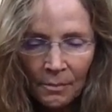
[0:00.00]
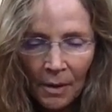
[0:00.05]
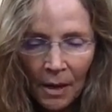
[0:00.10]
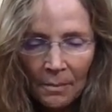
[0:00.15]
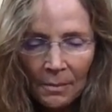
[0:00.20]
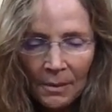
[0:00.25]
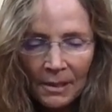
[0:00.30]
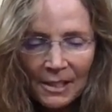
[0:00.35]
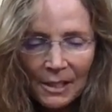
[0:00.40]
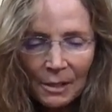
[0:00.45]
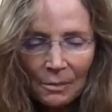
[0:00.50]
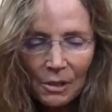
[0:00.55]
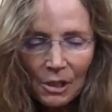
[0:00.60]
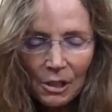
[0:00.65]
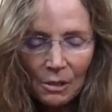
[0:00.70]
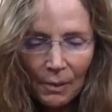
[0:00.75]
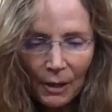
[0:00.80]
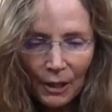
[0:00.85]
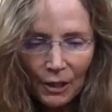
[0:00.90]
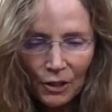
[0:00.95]
maybe some
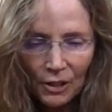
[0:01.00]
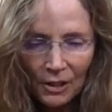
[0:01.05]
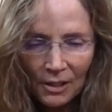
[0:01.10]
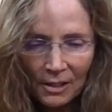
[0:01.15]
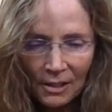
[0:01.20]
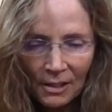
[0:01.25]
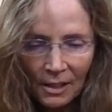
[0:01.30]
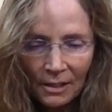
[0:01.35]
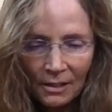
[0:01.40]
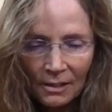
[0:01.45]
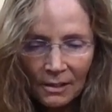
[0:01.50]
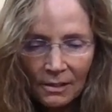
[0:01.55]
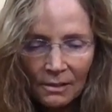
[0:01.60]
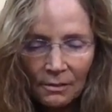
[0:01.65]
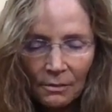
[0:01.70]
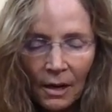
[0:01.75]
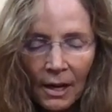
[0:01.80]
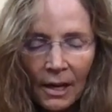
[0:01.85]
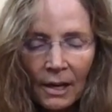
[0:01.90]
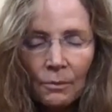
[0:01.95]

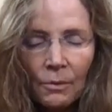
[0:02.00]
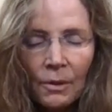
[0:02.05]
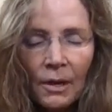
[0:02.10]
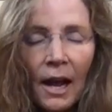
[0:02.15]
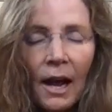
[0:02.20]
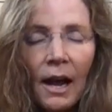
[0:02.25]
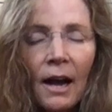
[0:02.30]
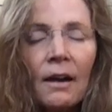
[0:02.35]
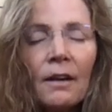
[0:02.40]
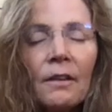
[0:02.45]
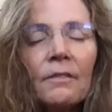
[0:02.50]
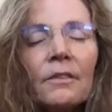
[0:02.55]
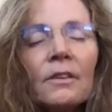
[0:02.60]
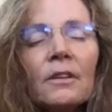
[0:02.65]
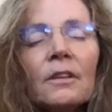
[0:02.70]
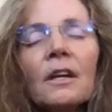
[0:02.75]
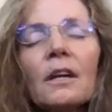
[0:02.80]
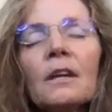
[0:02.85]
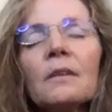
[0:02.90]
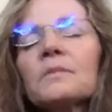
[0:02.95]
spaciousness, right?
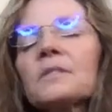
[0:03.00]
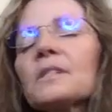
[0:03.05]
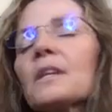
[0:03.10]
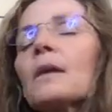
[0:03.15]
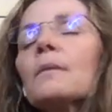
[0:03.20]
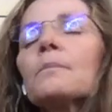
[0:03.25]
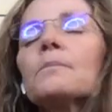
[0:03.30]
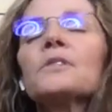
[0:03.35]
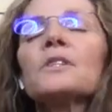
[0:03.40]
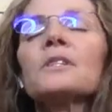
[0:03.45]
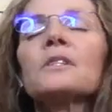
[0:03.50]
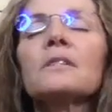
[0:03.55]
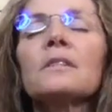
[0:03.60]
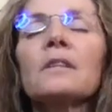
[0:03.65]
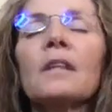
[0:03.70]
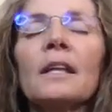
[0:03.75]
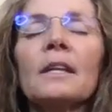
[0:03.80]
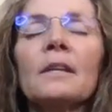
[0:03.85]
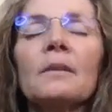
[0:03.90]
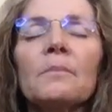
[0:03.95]
Whatever comes up, just
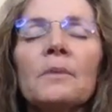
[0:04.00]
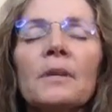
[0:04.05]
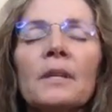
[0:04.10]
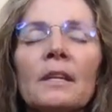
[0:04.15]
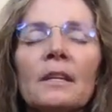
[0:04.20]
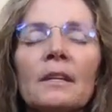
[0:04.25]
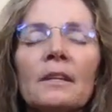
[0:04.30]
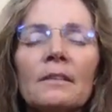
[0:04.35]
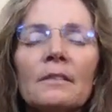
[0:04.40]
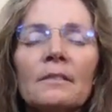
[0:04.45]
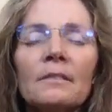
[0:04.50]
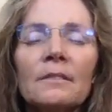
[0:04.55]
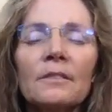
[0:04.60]
let it be.